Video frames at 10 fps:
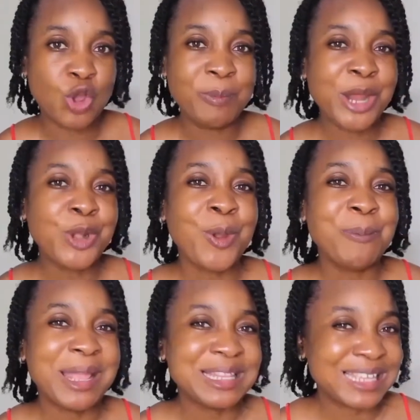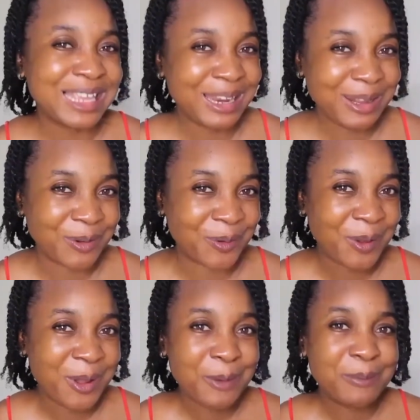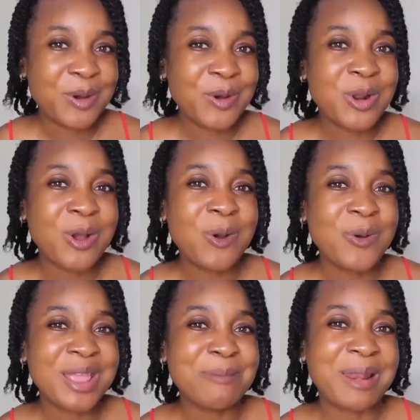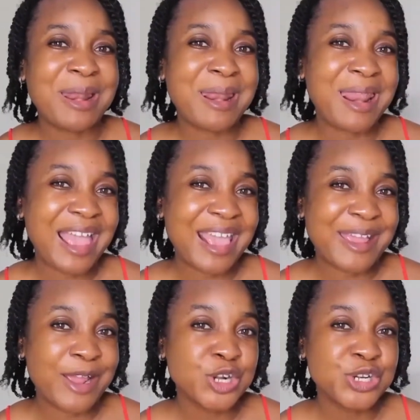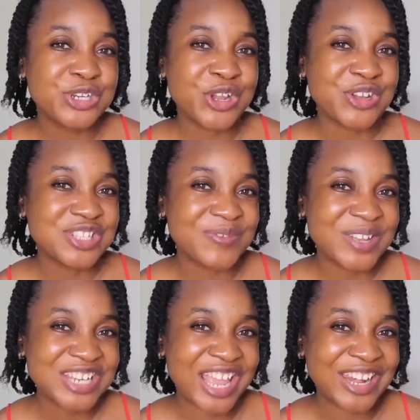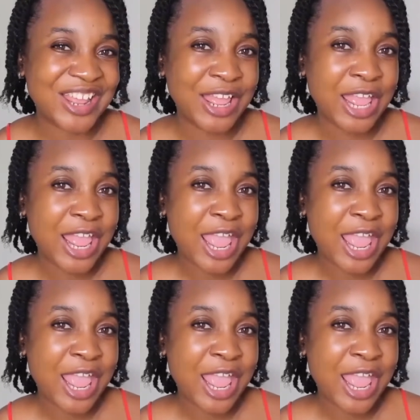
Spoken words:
Don't make no man tell you about how him like dirty vagina